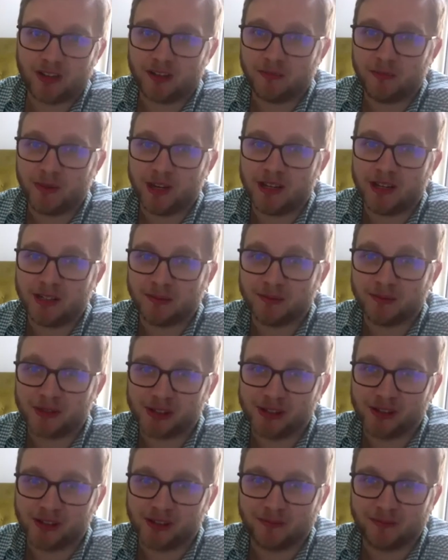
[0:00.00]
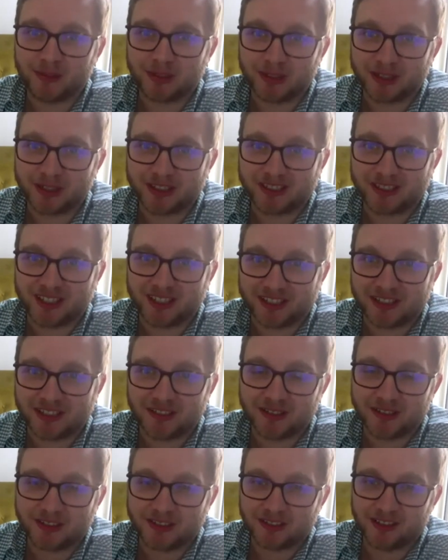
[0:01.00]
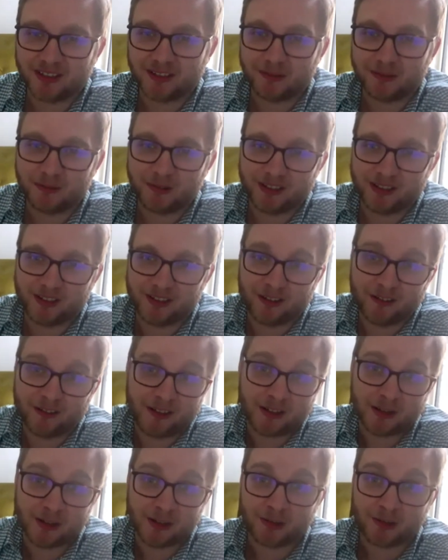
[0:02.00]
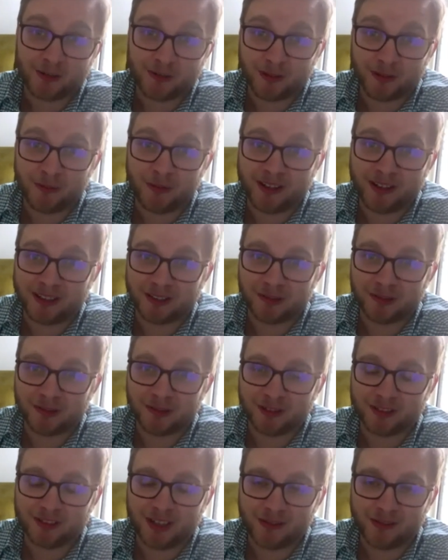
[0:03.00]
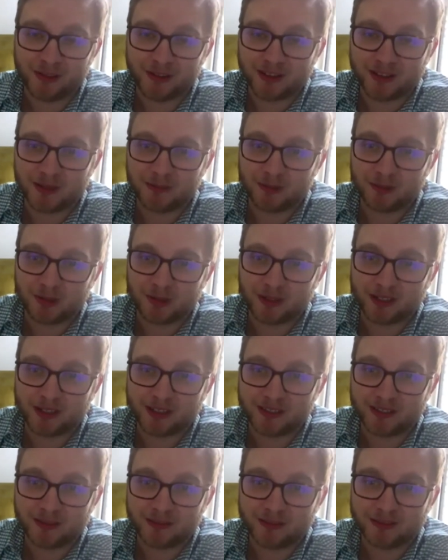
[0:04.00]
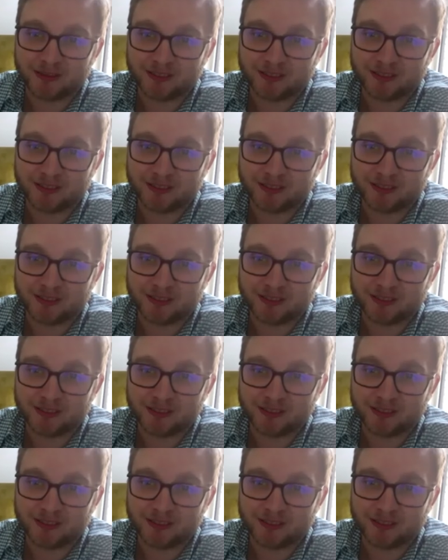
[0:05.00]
the medium term, success looks like within our industry from an inclusion and diversity perspective?